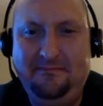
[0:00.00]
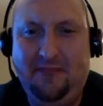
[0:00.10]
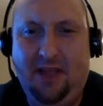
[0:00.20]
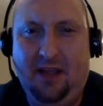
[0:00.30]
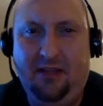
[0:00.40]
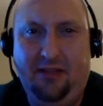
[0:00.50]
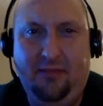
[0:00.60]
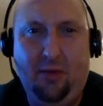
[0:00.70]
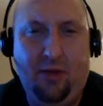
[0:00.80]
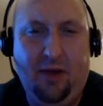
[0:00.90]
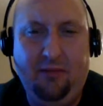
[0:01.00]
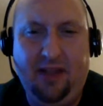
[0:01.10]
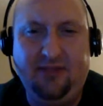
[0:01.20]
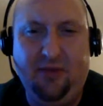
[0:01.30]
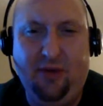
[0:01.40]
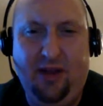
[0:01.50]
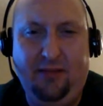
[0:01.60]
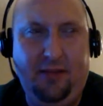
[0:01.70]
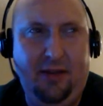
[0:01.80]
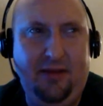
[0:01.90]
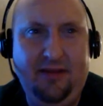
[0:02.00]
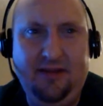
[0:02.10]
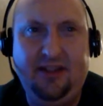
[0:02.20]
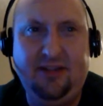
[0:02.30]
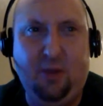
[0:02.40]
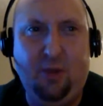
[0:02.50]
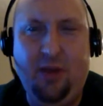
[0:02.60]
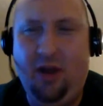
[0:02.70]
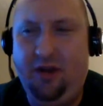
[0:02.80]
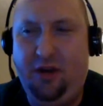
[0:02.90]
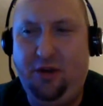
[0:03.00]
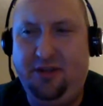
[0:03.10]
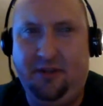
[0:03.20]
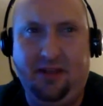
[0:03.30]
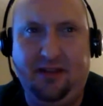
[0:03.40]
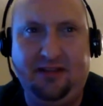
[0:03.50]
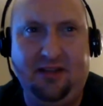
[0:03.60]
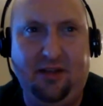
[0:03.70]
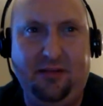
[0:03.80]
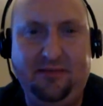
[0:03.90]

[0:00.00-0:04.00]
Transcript: Yeah, no problem. Thanks for it spurred me on to do something. So